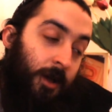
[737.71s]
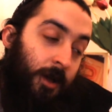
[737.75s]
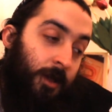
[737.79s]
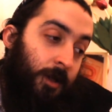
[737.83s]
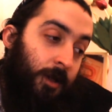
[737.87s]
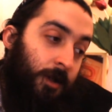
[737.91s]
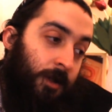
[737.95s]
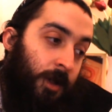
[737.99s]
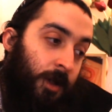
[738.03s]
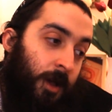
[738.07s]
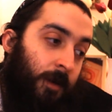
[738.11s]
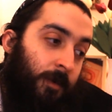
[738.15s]

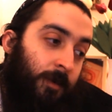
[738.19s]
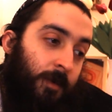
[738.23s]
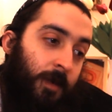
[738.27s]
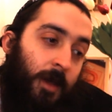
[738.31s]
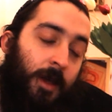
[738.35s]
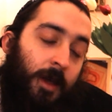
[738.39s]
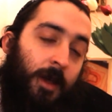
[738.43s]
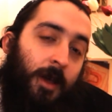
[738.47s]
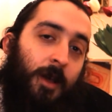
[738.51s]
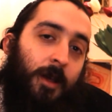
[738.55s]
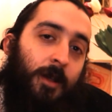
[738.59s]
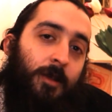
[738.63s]
The same
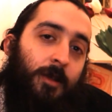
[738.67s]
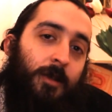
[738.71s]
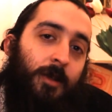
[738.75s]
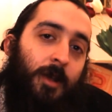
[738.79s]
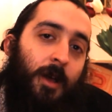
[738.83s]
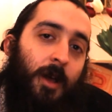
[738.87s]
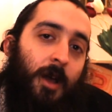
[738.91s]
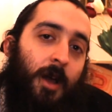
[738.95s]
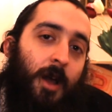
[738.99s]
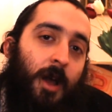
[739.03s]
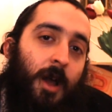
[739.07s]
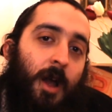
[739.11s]
thing is,
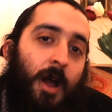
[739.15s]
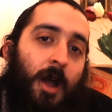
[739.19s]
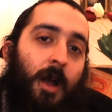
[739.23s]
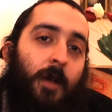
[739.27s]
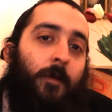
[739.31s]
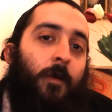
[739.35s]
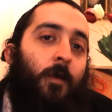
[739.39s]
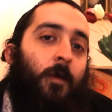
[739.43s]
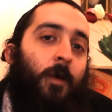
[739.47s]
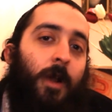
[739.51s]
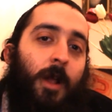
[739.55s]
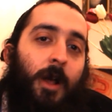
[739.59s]

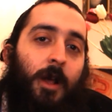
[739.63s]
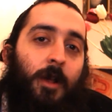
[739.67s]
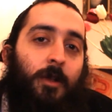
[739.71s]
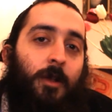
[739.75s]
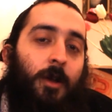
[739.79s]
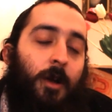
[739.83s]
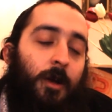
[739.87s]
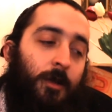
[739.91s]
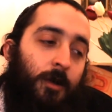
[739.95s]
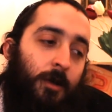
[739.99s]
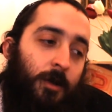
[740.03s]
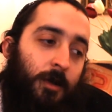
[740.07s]
everyone has
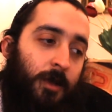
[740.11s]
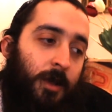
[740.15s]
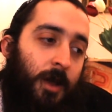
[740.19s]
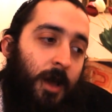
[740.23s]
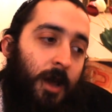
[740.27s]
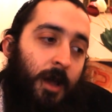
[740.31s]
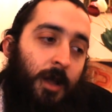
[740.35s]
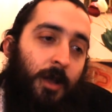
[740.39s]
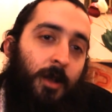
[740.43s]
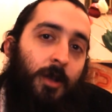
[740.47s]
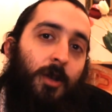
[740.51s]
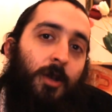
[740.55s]
to
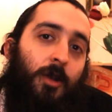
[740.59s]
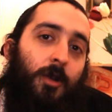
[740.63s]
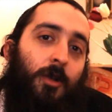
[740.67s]
understand,